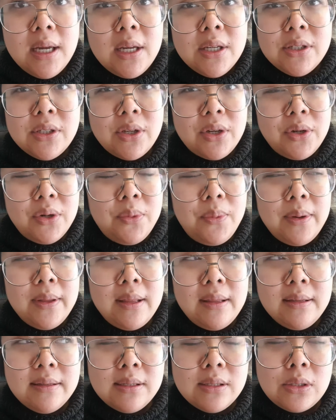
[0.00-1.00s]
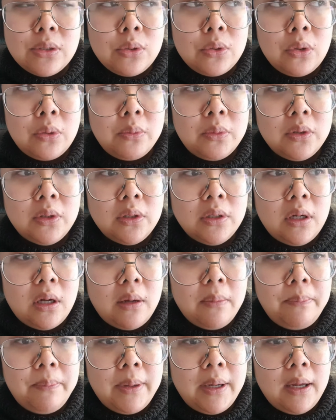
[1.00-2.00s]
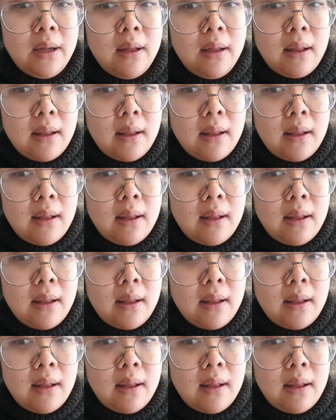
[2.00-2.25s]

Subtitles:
So I don't know whether this is normal or not, but